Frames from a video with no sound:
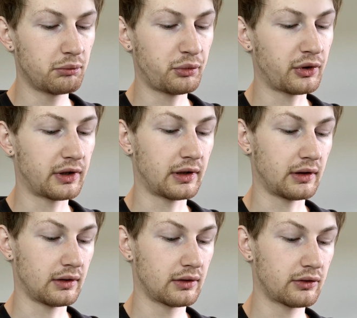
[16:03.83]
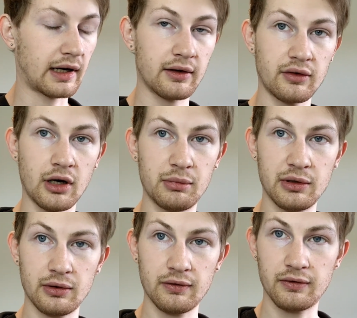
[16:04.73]
put a Great Guitar
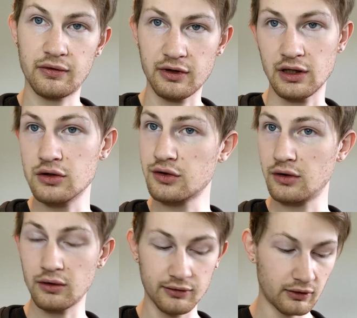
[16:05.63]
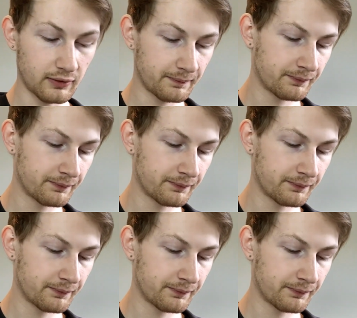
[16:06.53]
Build Off and signature onto,